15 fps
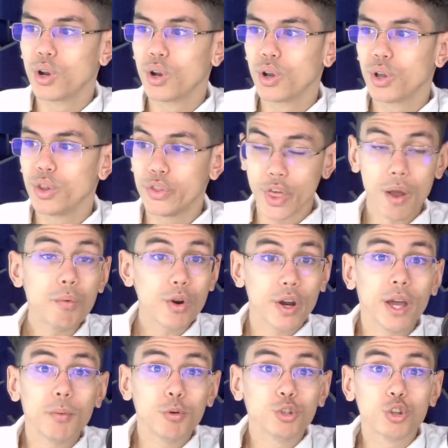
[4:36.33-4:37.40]
they were
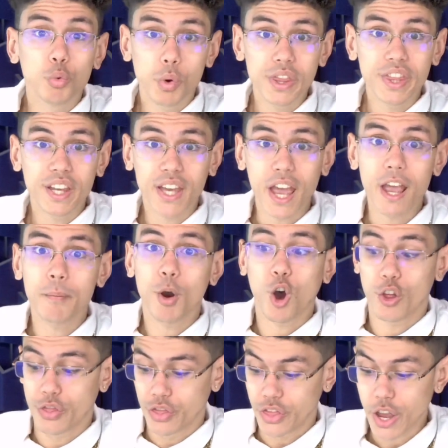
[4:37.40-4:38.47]
able to win the game
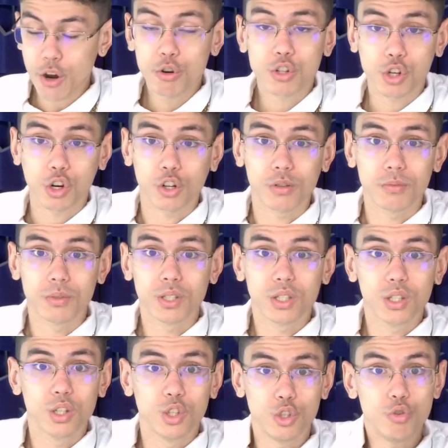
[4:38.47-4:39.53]
on their terms
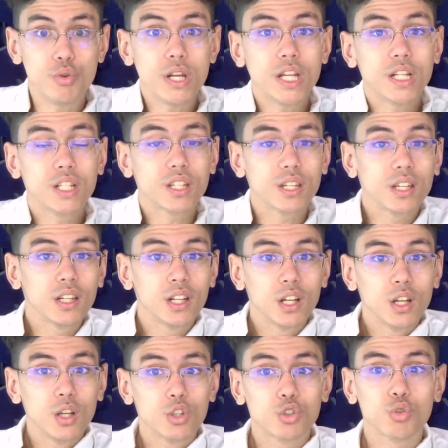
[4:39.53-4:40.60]
you need to
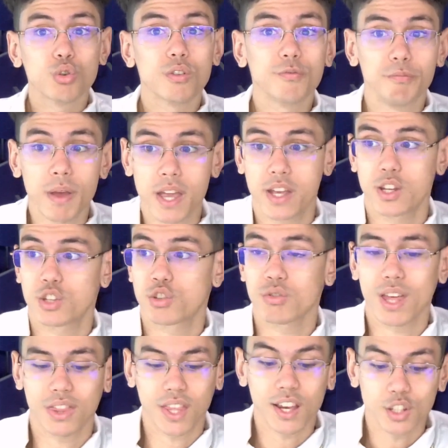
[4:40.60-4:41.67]
sort of make it so
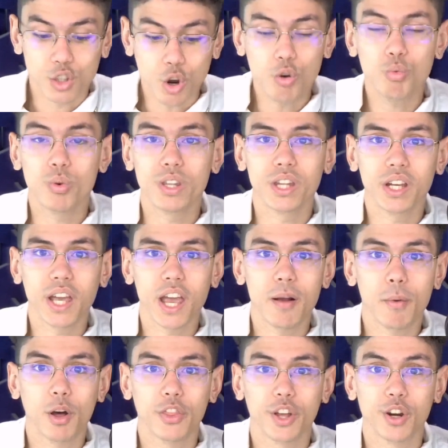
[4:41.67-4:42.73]
that they don't win the game
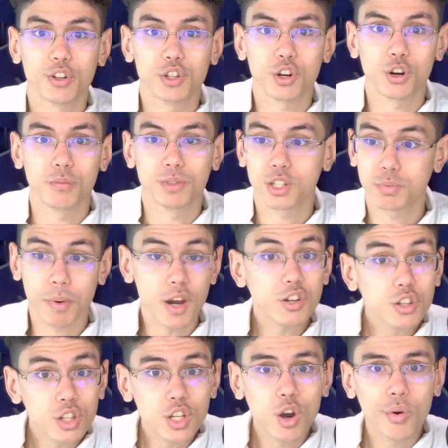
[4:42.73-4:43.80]
on their terms,
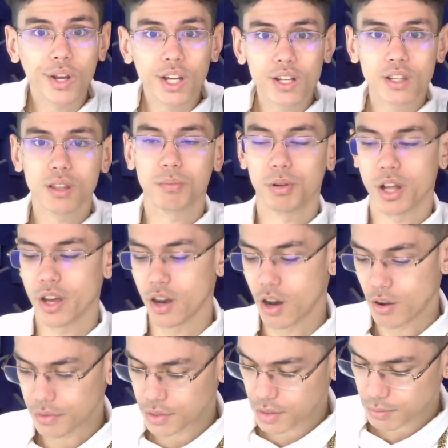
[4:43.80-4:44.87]
especially going into the
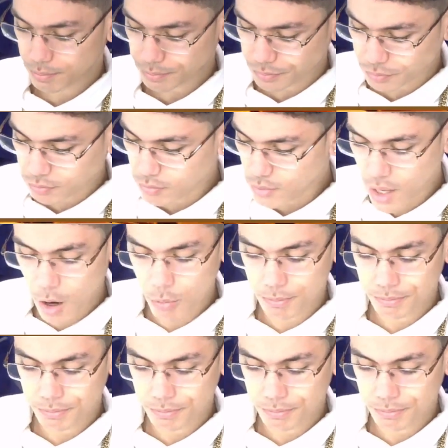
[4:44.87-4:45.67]
playoffs. Now,